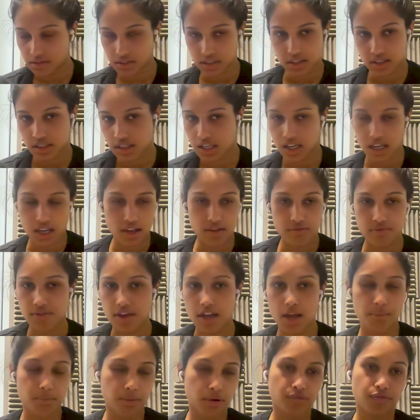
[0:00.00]
the
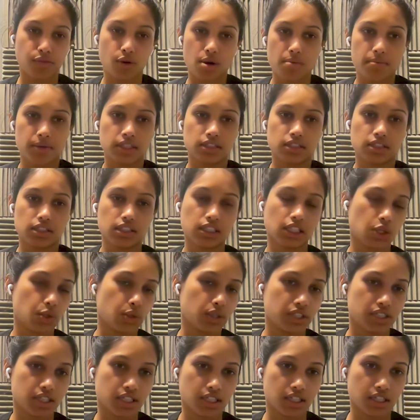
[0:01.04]
zkVM performance is
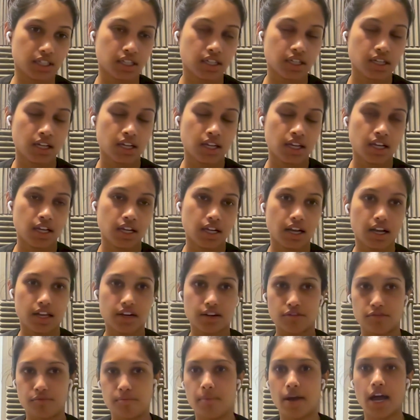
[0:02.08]
going to kind
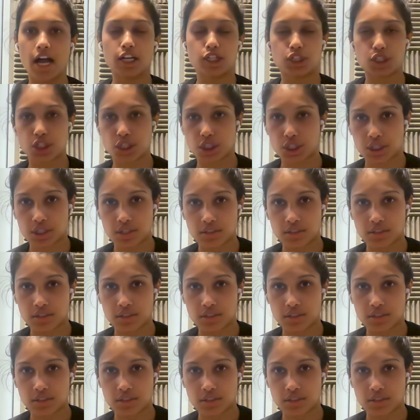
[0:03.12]
of match